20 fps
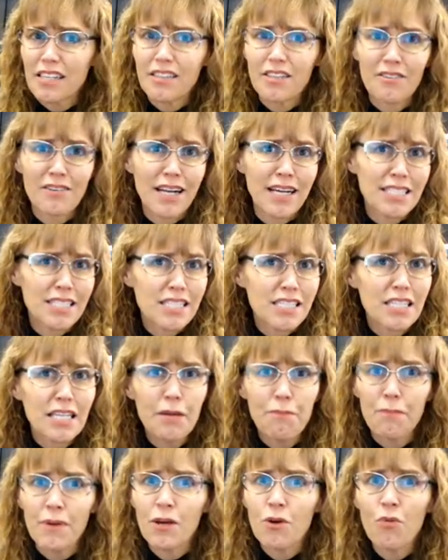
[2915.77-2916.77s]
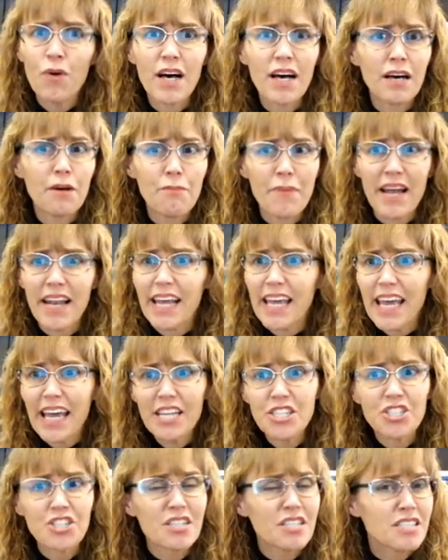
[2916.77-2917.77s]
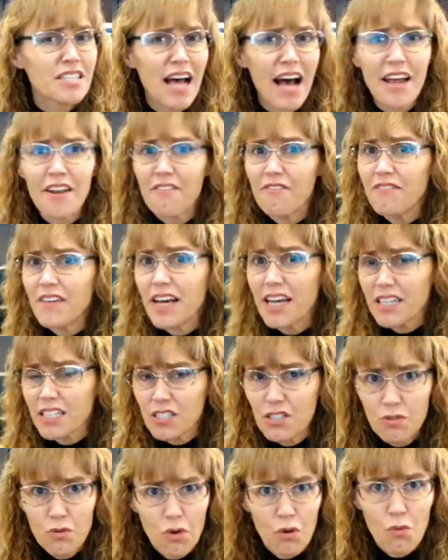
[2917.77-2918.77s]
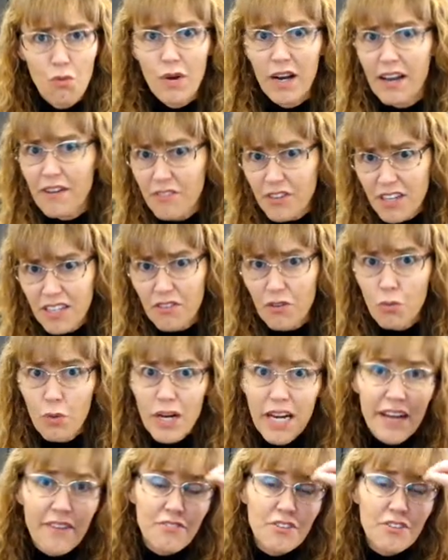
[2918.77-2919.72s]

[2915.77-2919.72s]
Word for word: They're not sleeping well, medication side effects, whatever, whatever